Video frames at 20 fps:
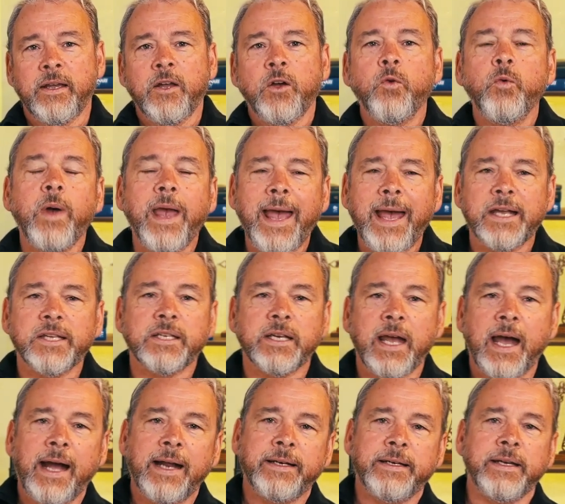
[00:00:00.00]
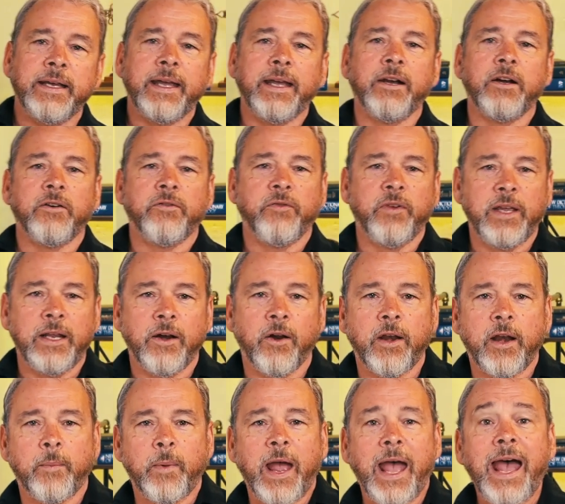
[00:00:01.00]
We ask God to intervene on
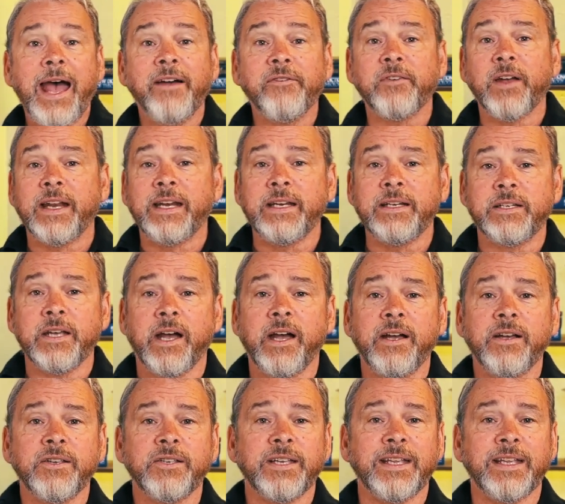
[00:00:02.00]
our behalf, and He does.